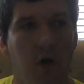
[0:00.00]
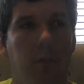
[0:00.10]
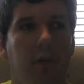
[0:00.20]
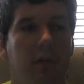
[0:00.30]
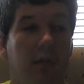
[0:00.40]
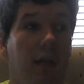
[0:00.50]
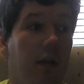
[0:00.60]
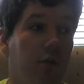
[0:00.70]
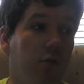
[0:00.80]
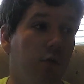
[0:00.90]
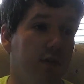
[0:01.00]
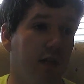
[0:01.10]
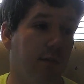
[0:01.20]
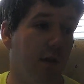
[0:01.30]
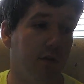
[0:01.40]
them all, but there's a lot of good ones
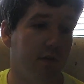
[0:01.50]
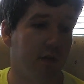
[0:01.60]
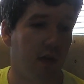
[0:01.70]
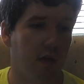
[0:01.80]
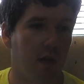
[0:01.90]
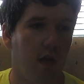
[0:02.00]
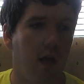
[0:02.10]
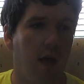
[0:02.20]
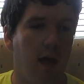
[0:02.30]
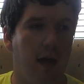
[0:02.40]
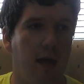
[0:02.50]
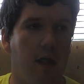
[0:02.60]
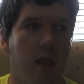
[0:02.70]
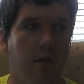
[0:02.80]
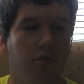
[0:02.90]
that came out of this set.
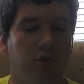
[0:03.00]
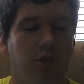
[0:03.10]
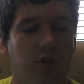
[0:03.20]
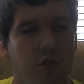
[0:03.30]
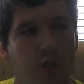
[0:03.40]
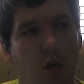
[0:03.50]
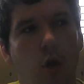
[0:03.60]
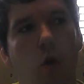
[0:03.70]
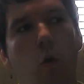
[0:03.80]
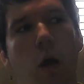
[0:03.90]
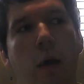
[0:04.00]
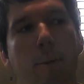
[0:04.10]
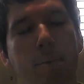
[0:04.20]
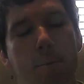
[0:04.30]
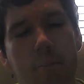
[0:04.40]
There was just so
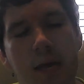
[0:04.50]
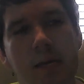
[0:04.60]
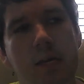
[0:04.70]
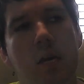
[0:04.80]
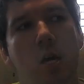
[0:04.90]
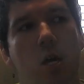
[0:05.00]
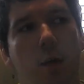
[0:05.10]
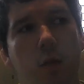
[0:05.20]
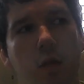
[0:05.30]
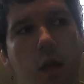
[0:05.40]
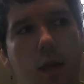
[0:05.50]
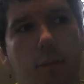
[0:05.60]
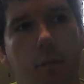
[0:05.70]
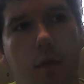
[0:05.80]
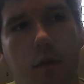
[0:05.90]
many. I mean,
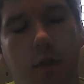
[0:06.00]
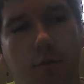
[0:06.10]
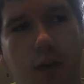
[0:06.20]
the, the